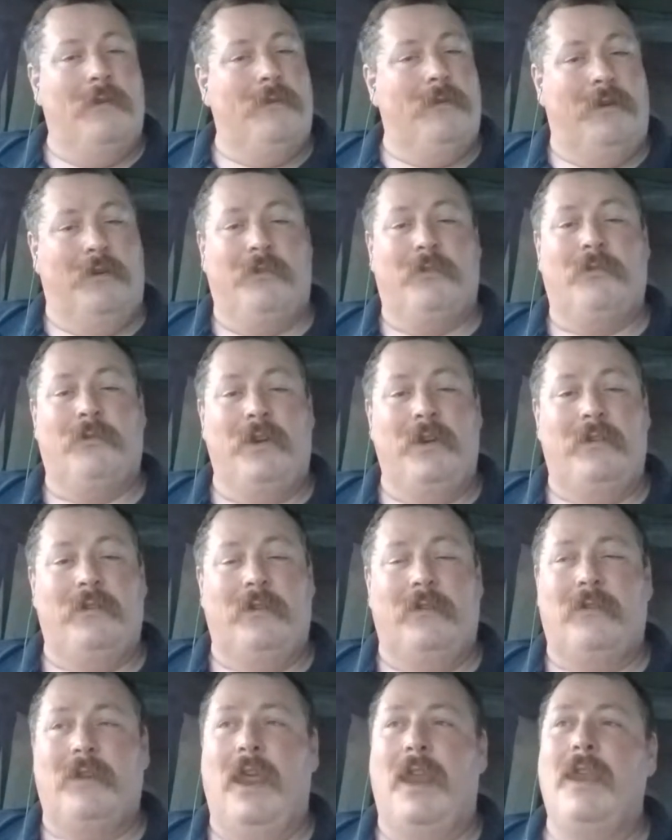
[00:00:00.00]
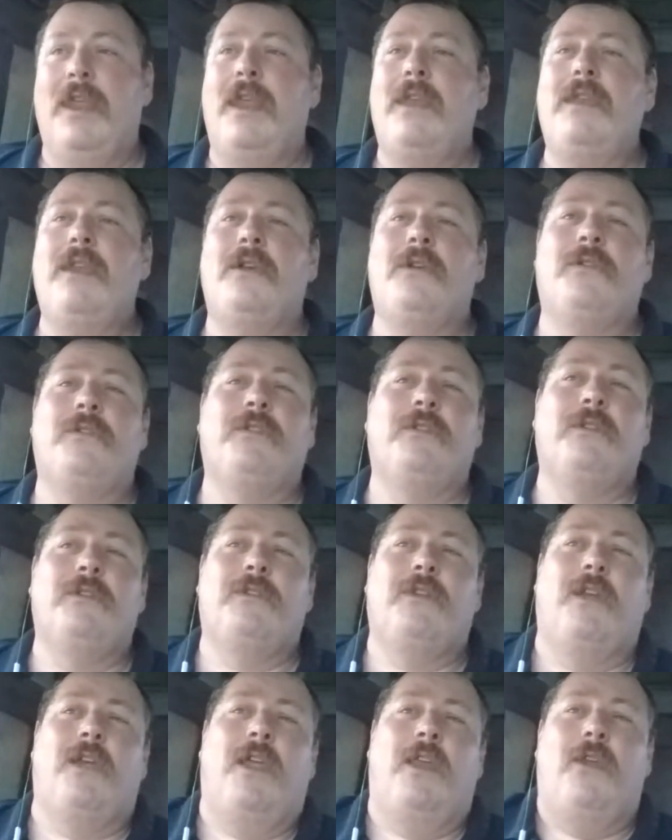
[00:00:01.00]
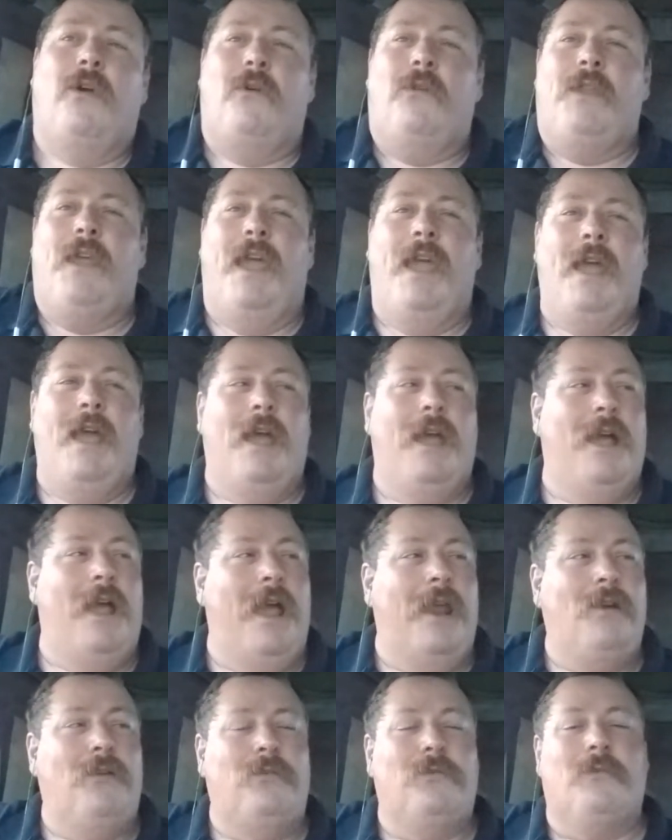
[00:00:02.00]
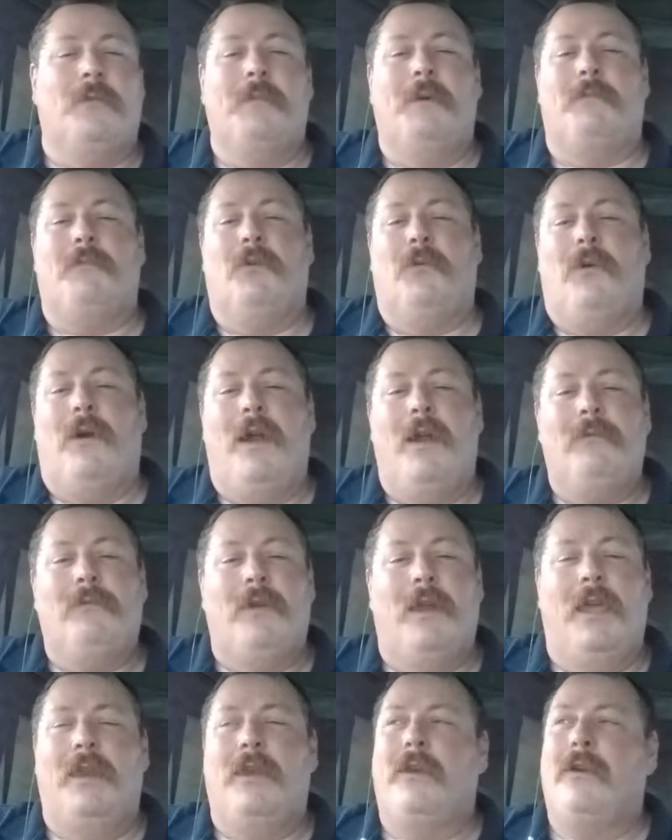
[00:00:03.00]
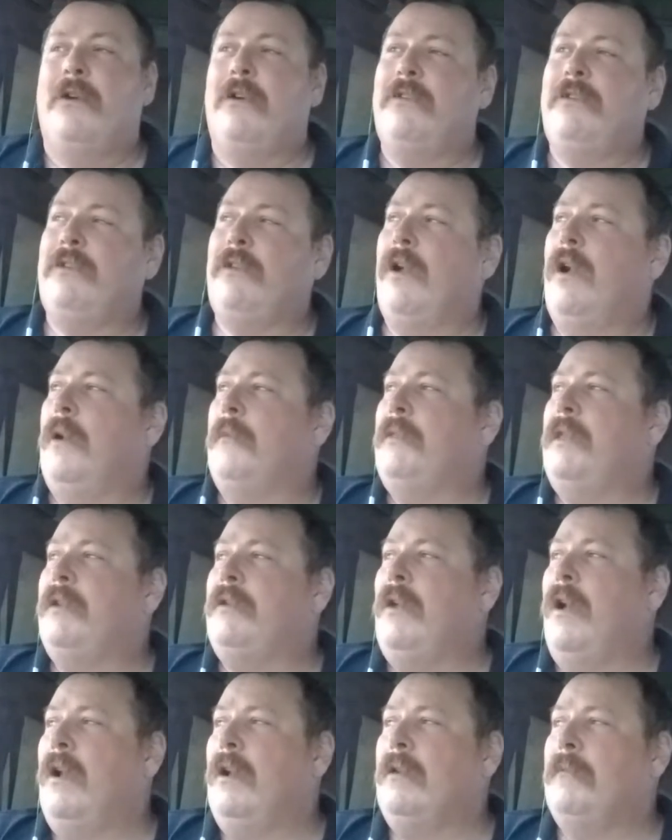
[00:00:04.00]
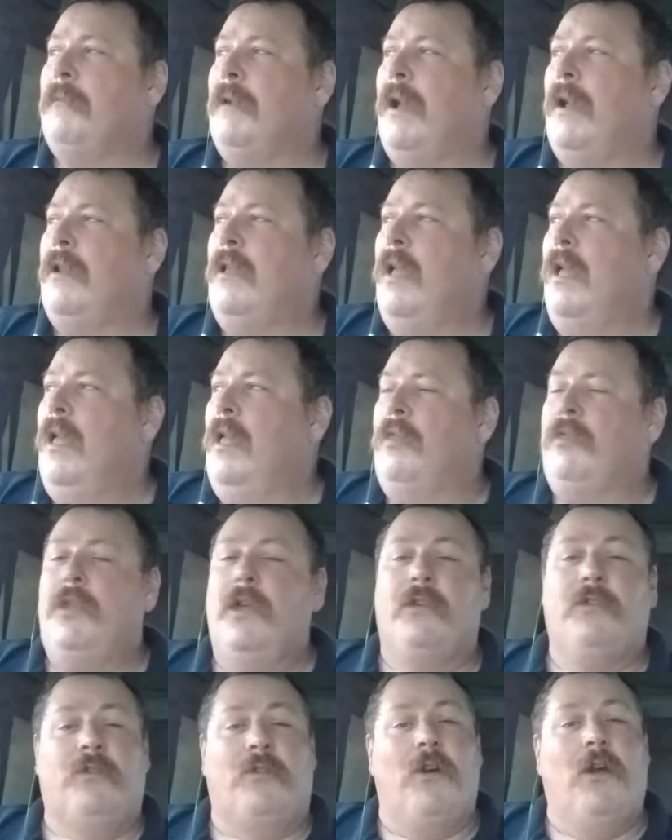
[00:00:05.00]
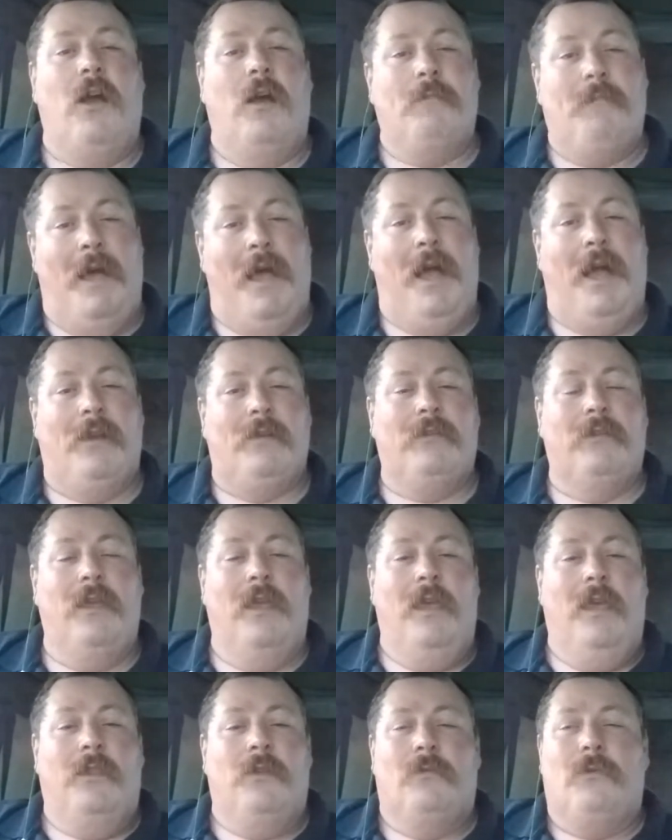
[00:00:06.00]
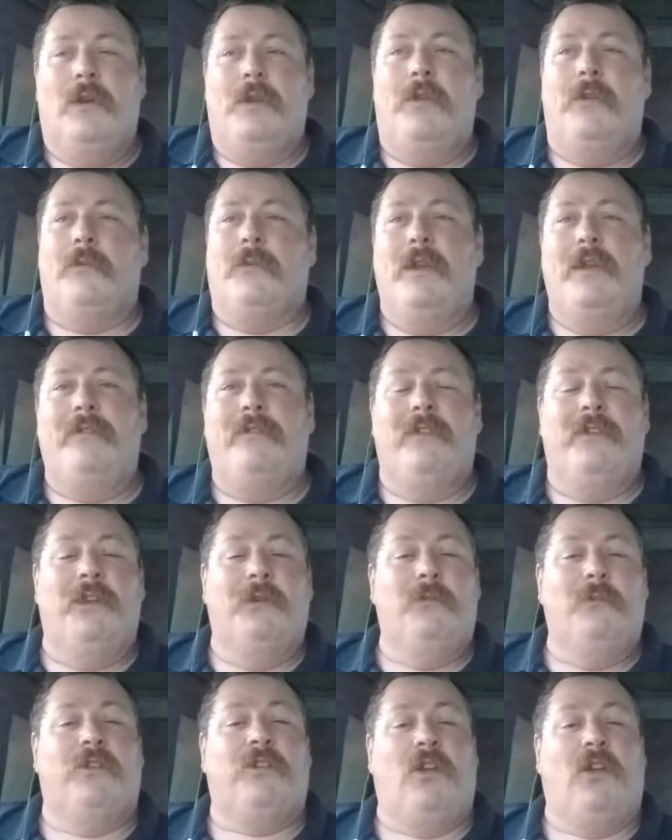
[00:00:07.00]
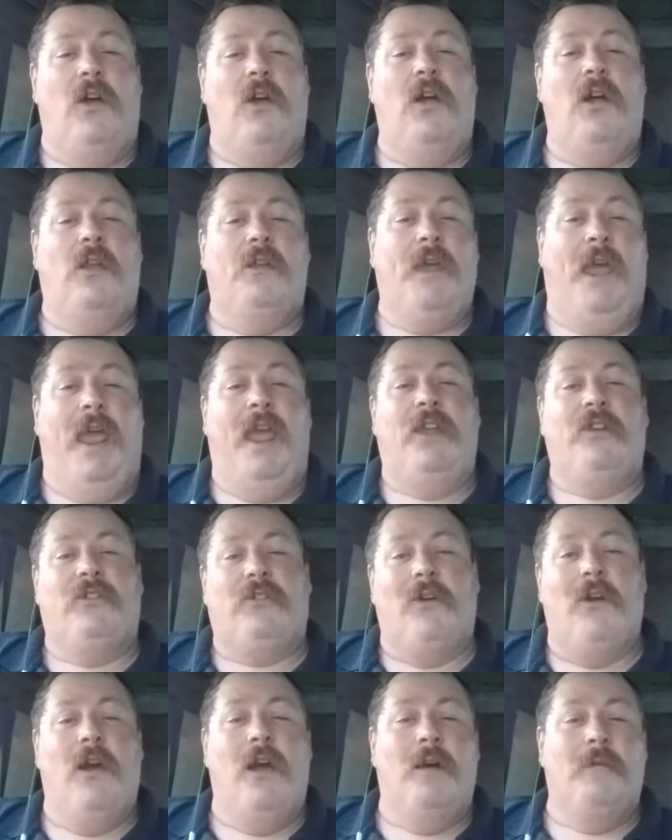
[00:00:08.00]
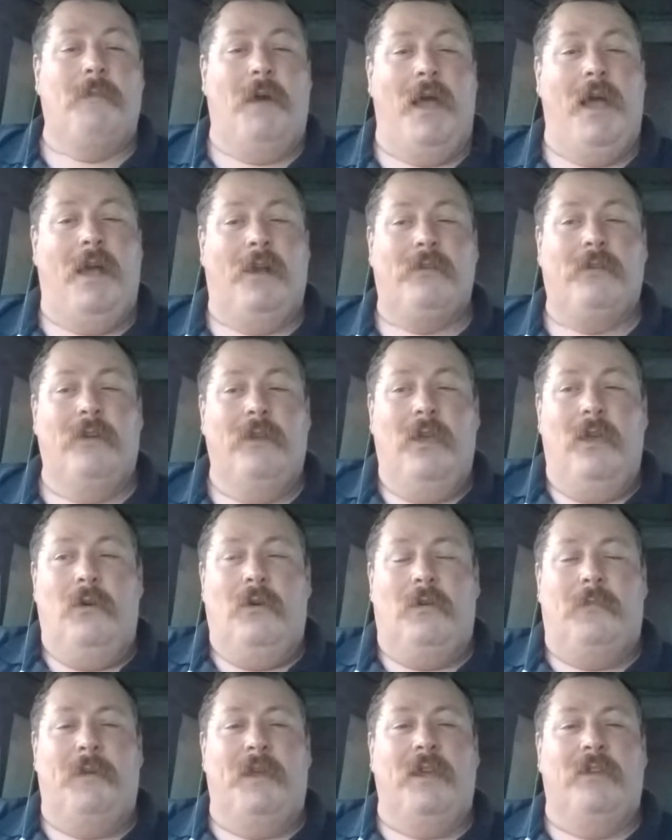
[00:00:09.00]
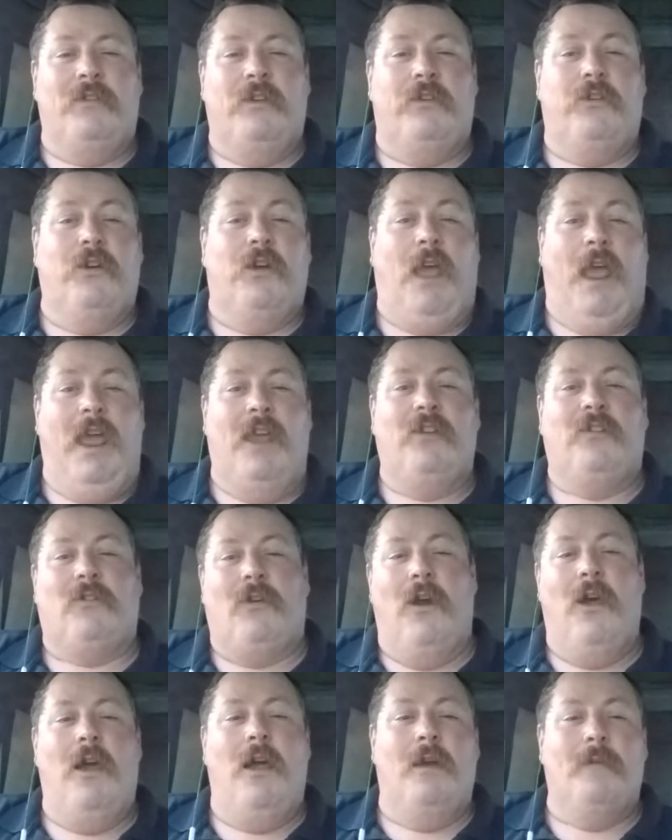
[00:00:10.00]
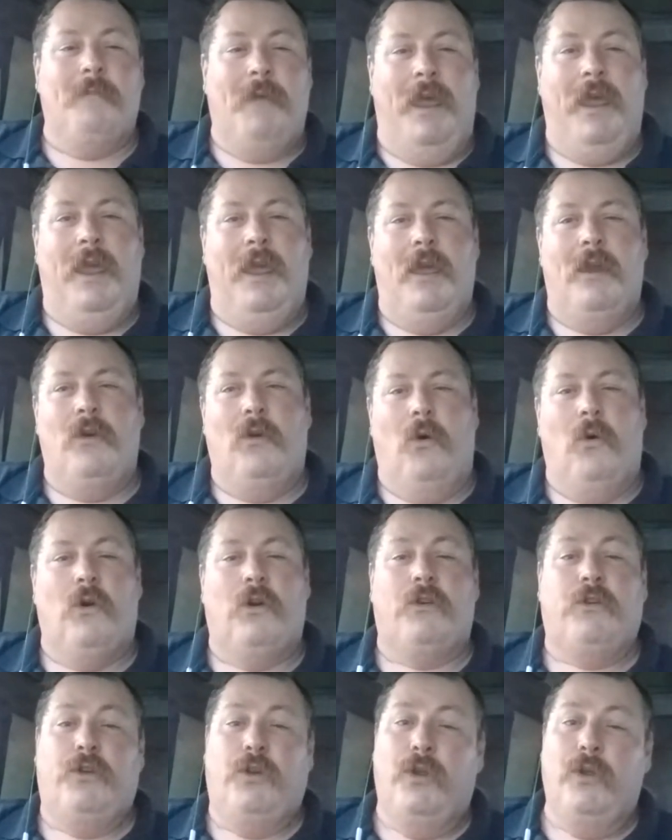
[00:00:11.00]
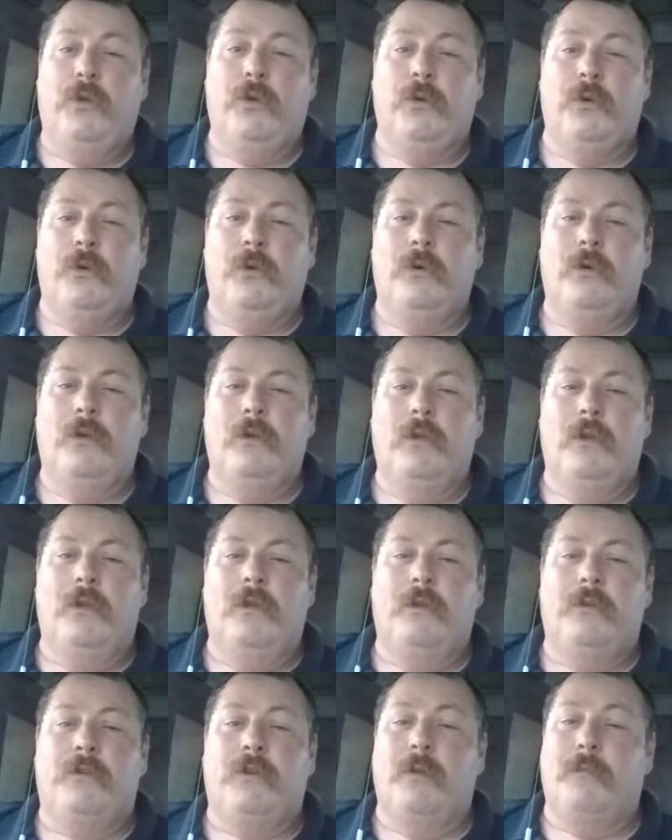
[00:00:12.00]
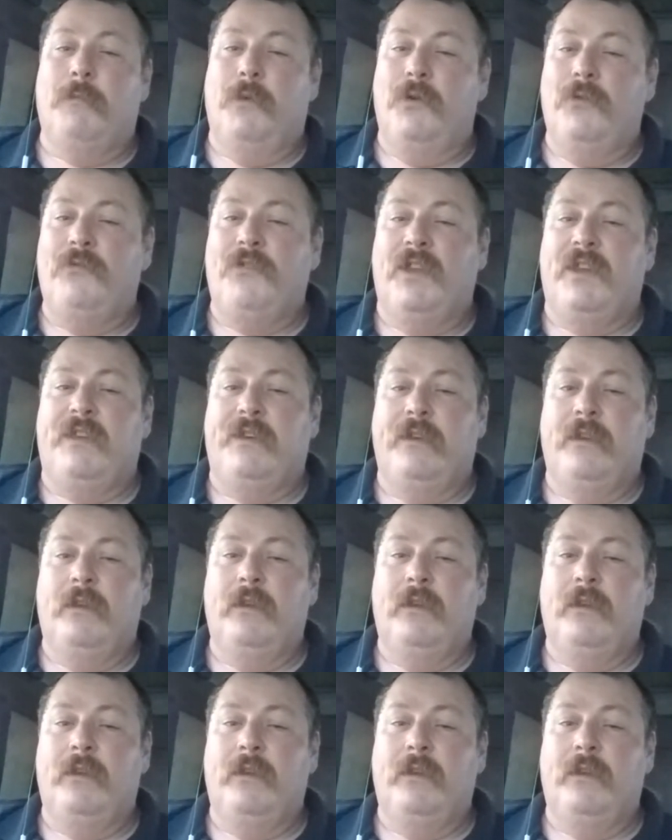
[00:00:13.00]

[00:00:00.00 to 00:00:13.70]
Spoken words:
There's reasons. And then there's an old, I don't remember where I read it or saw it, they talked about the strong box. And one of the reasons it was called a strong box was because it took a strong man or two to move it.